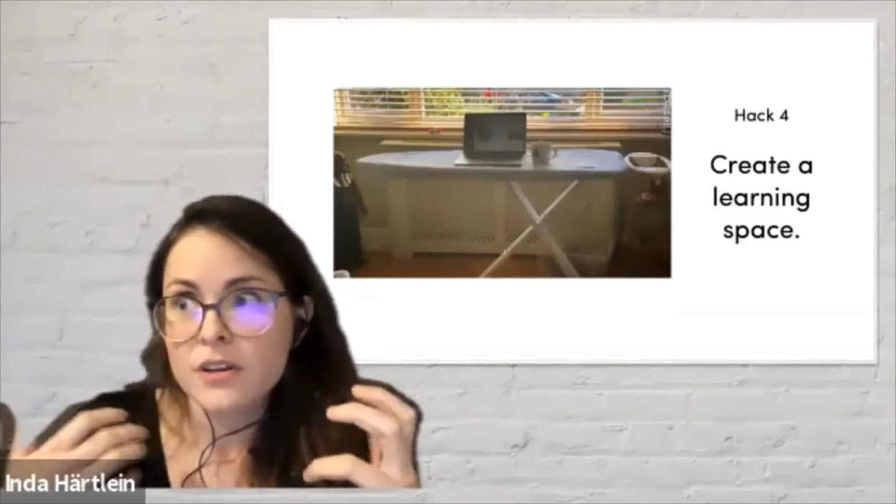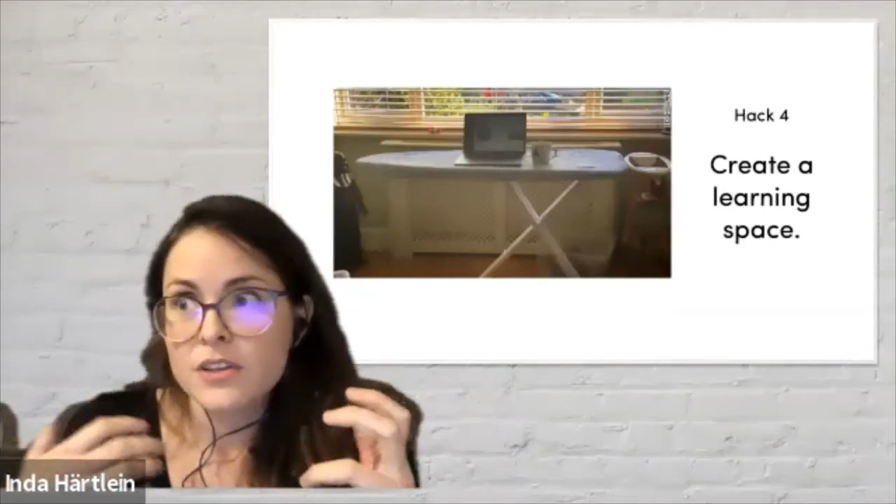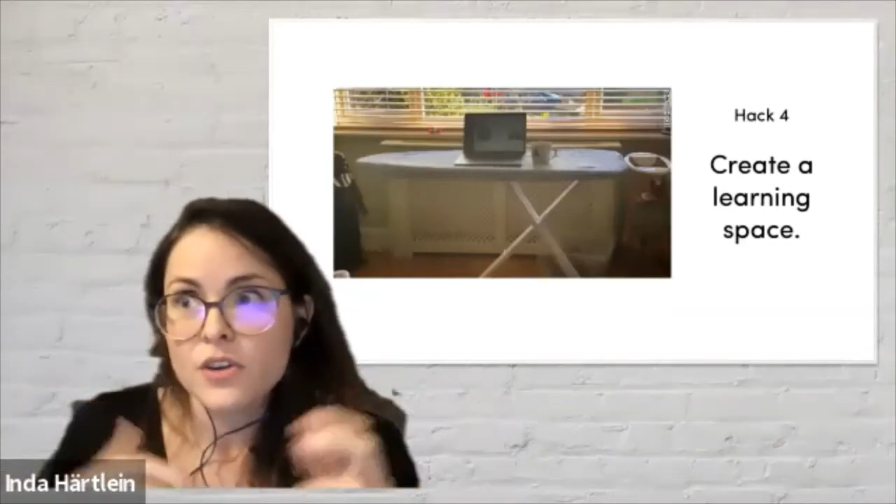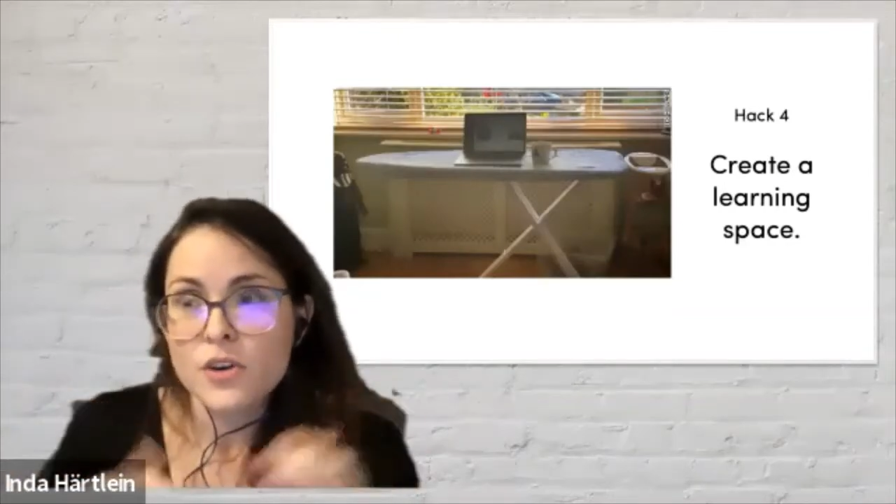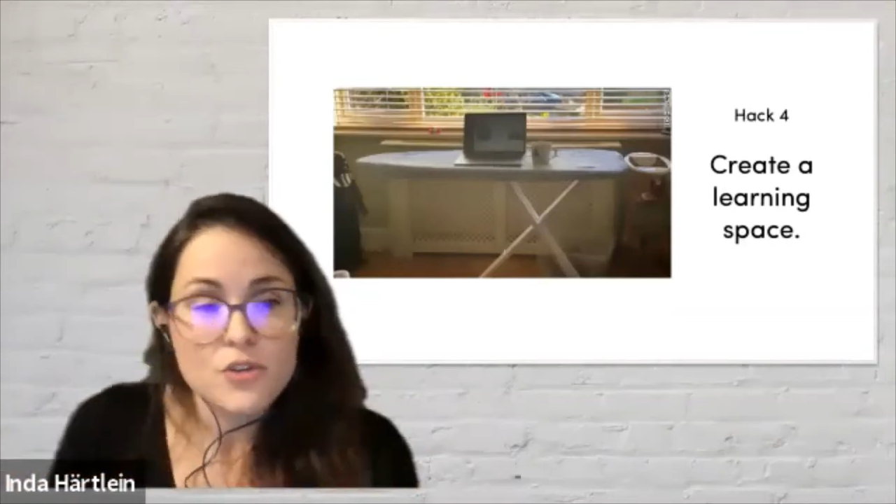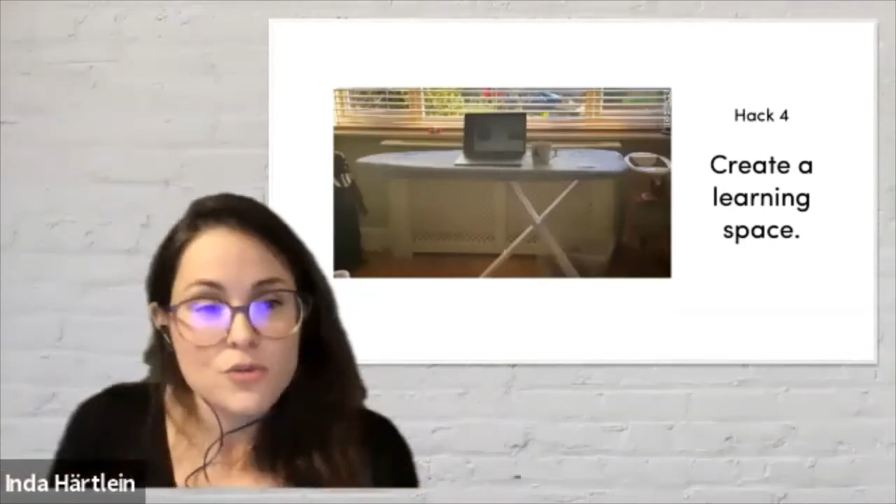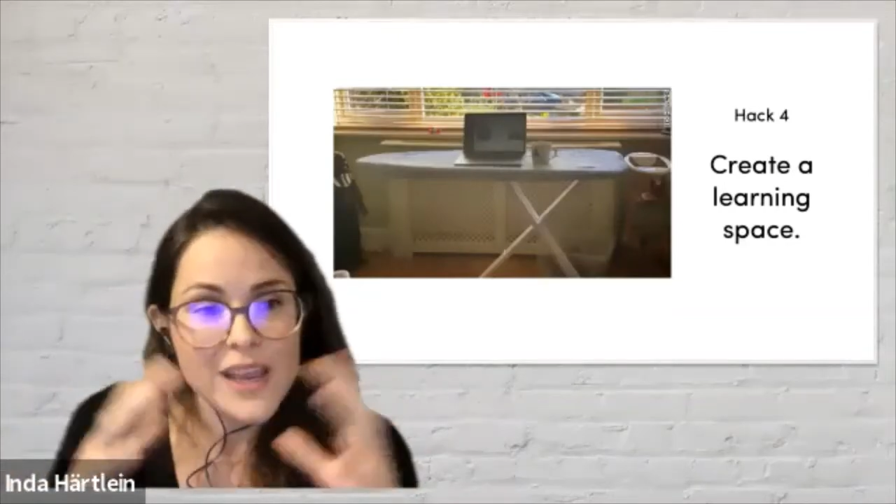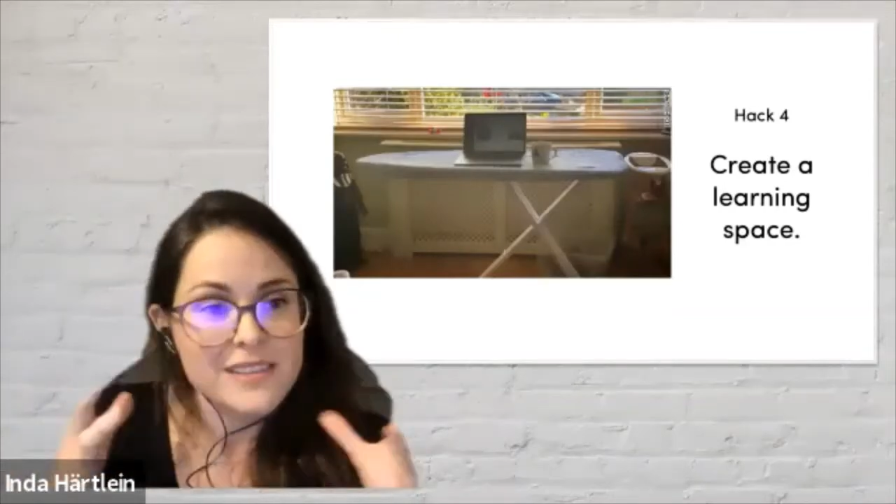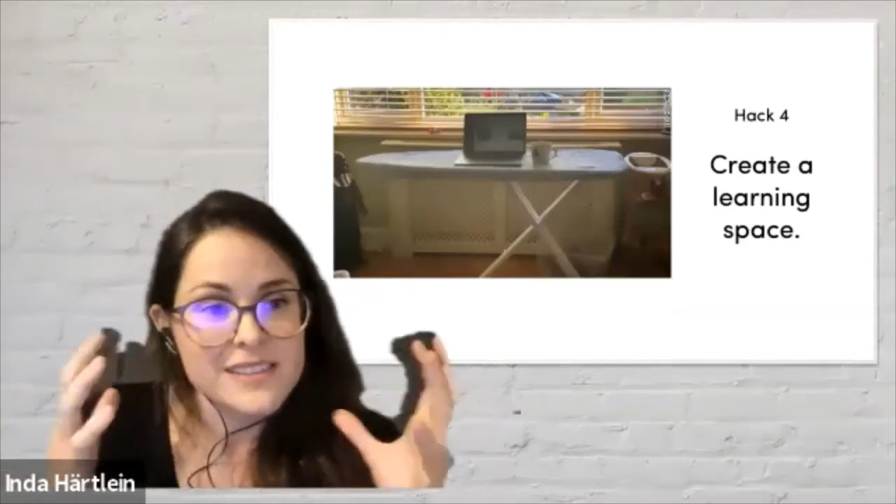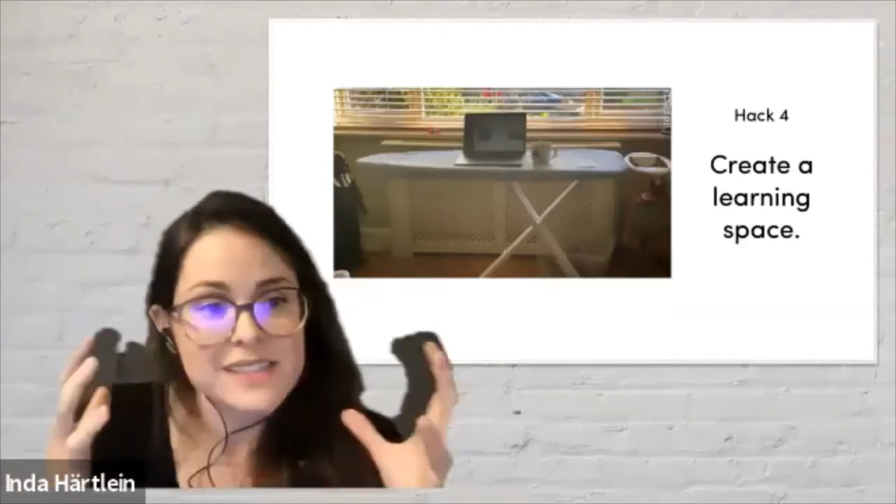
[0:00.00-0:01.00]
you know
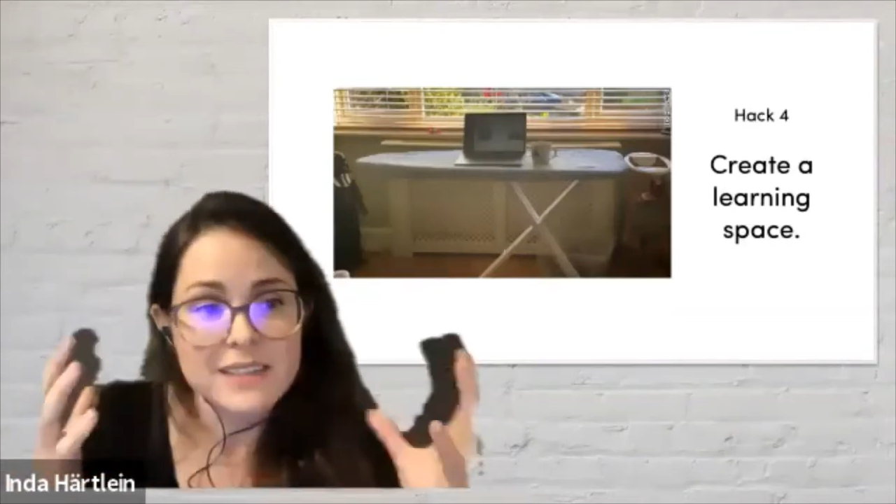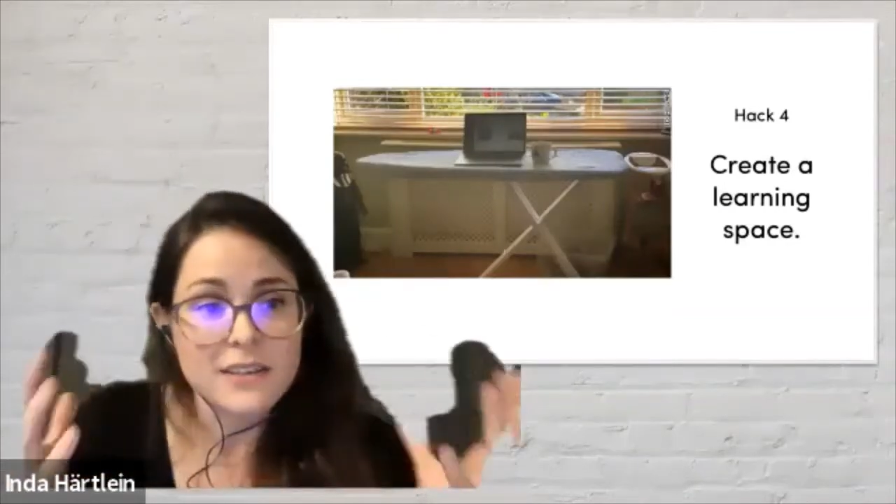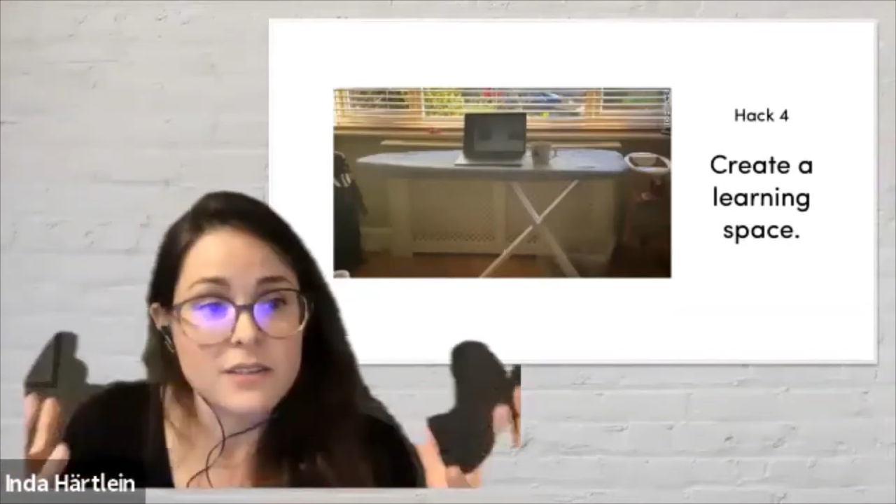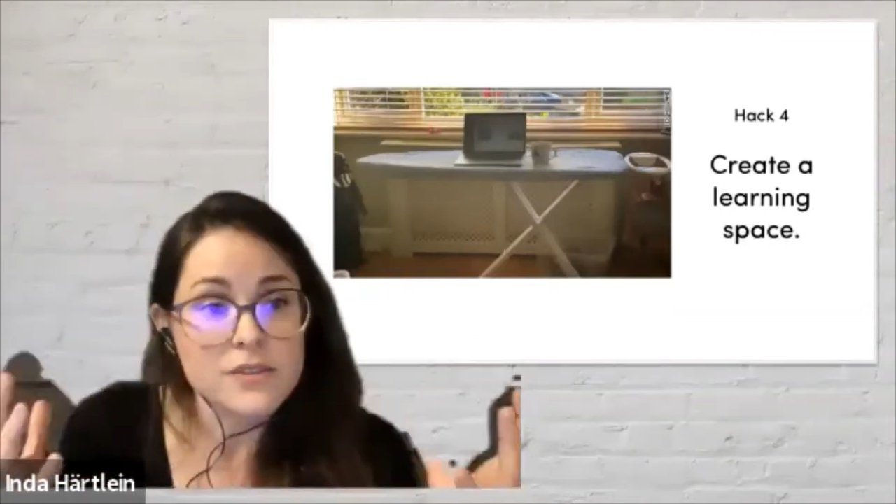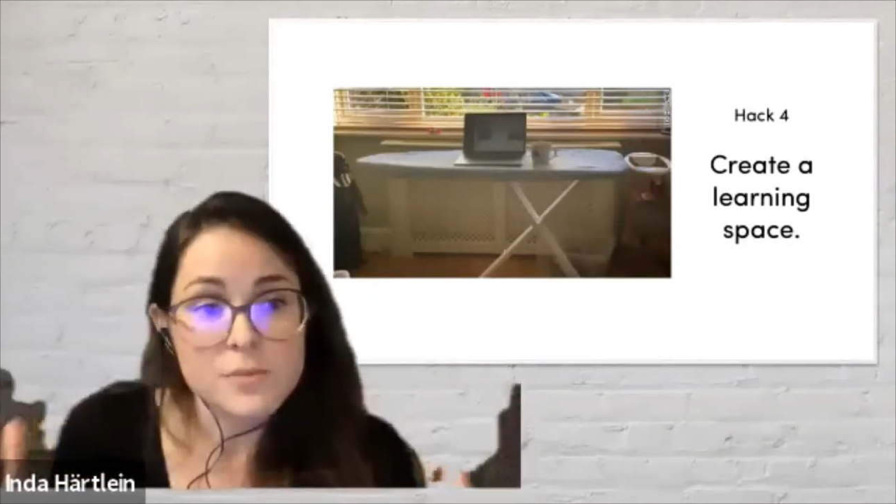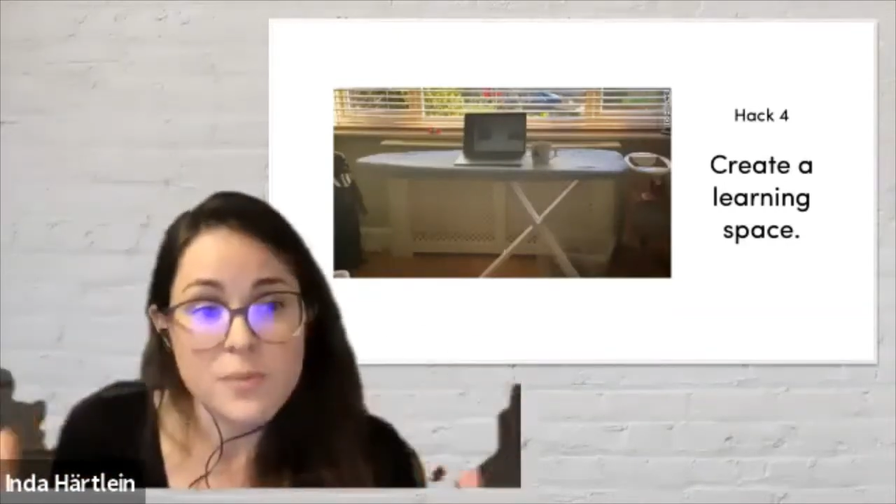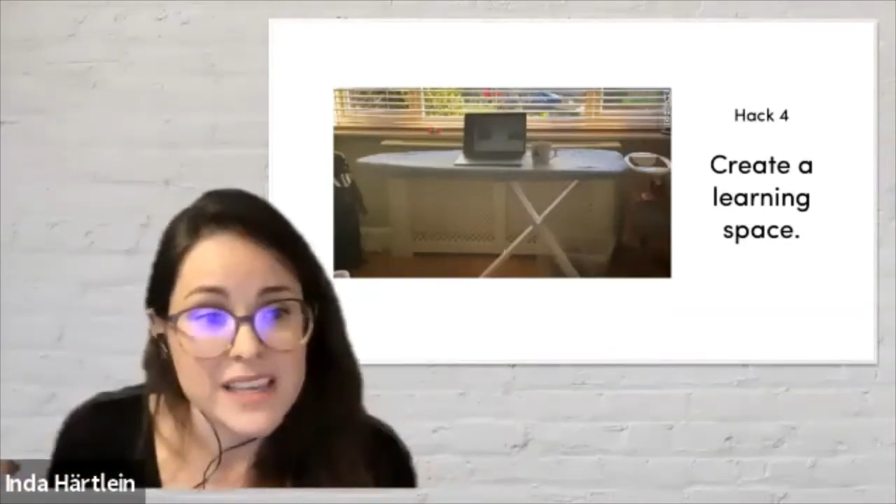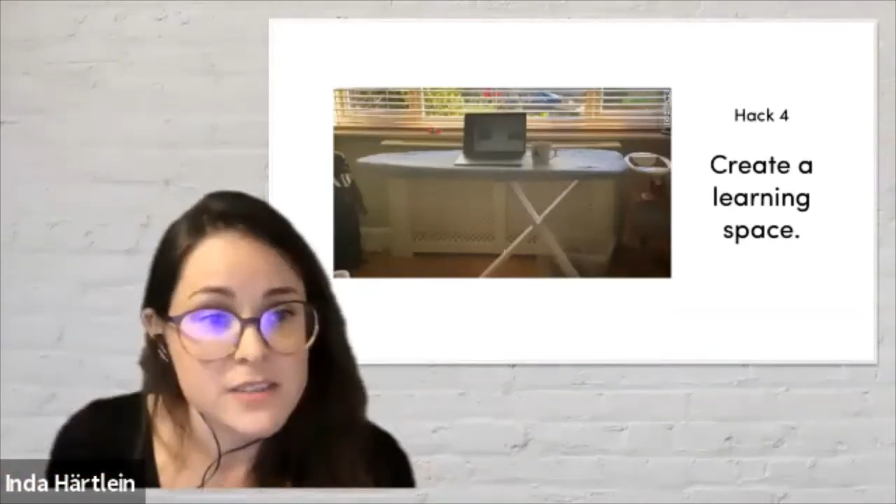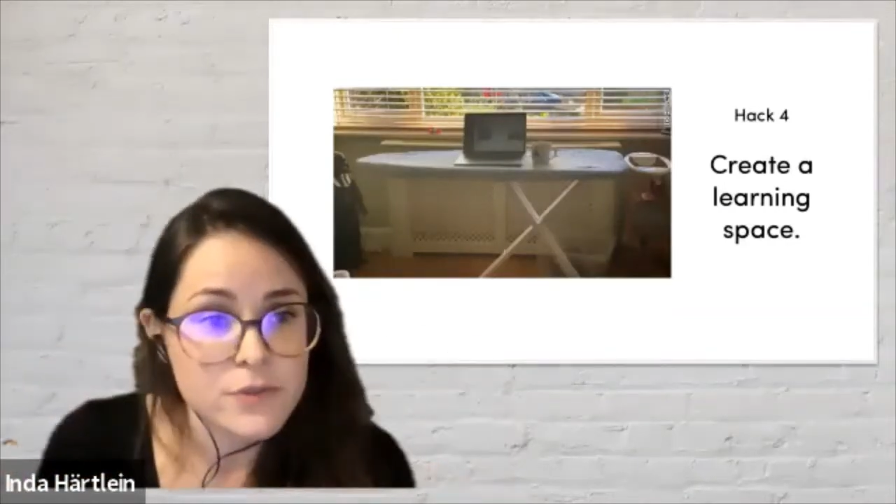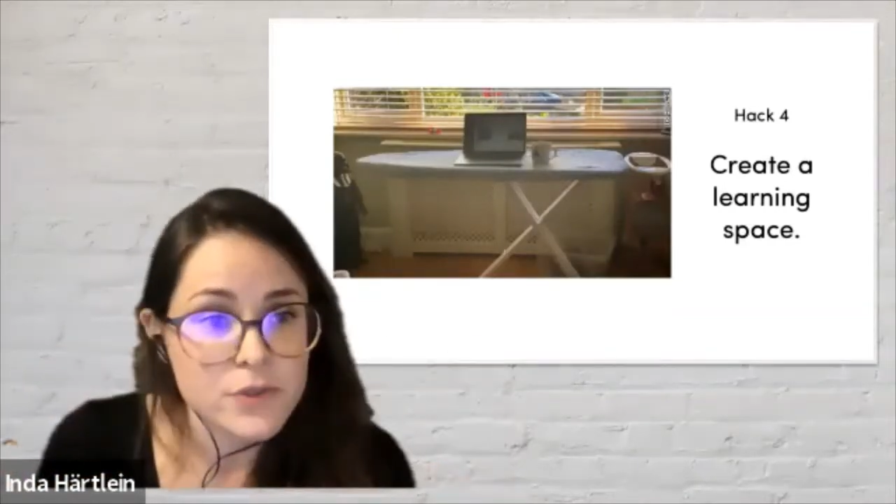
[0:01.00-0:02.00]
create this little
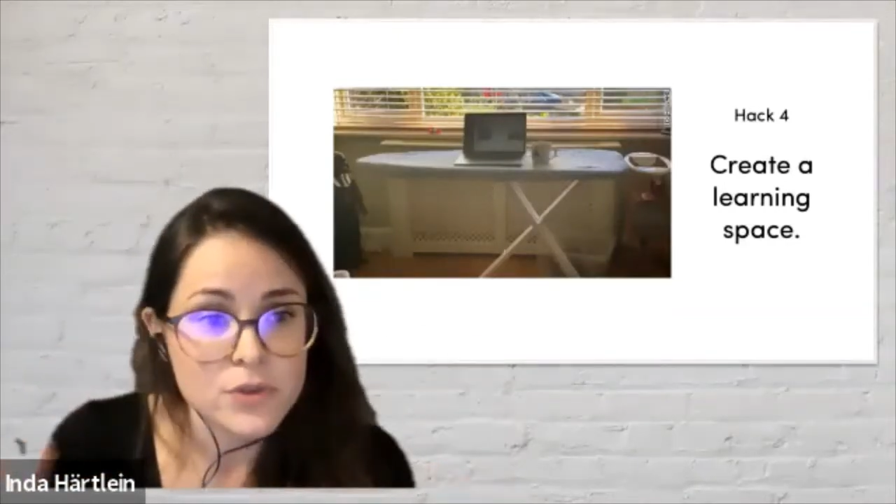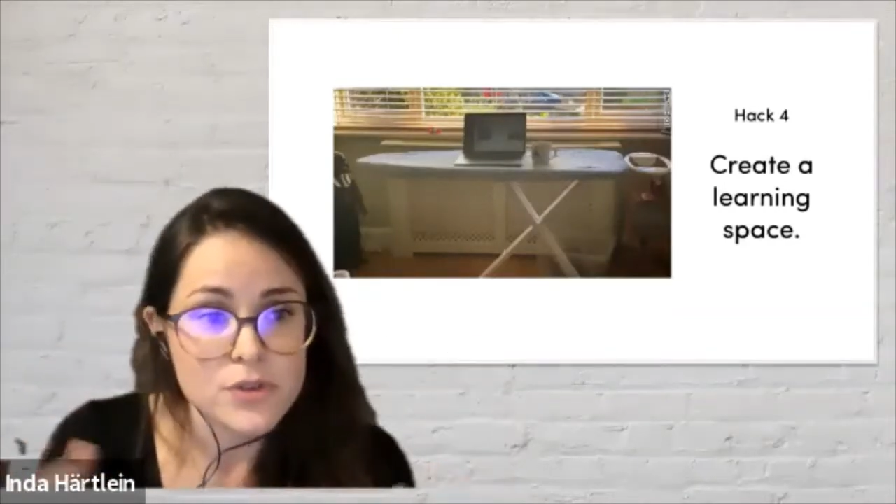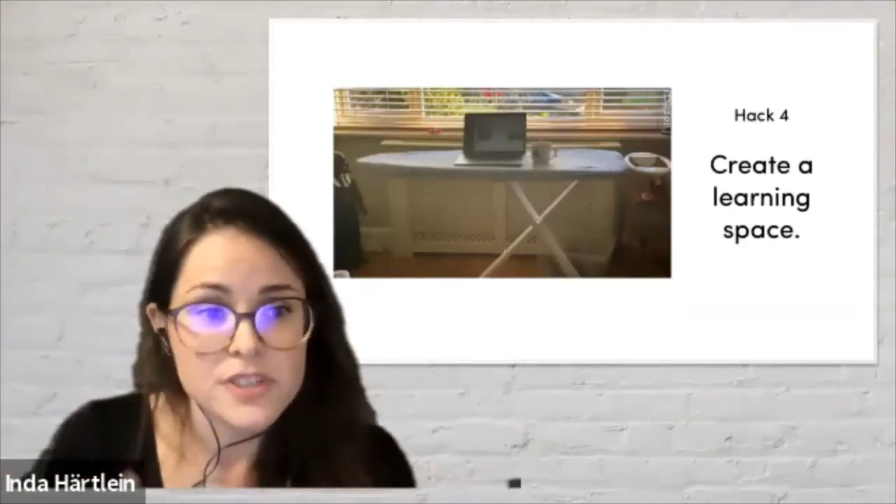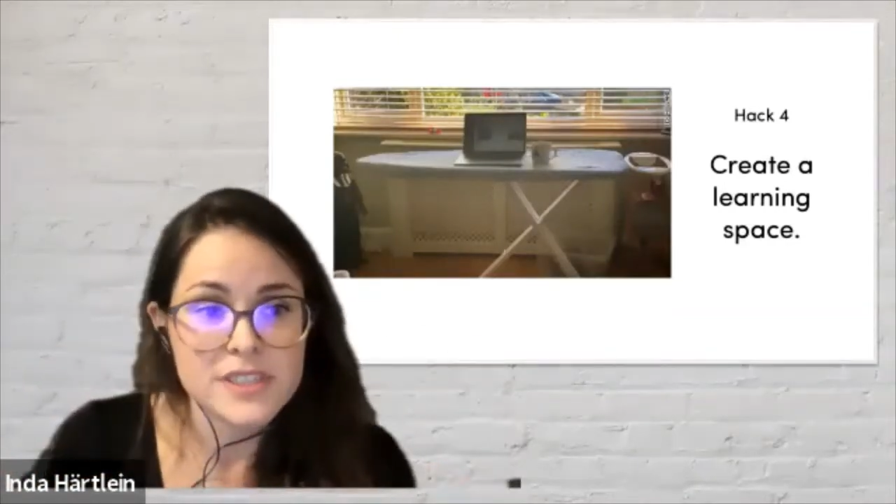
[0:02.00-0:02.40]
space of yours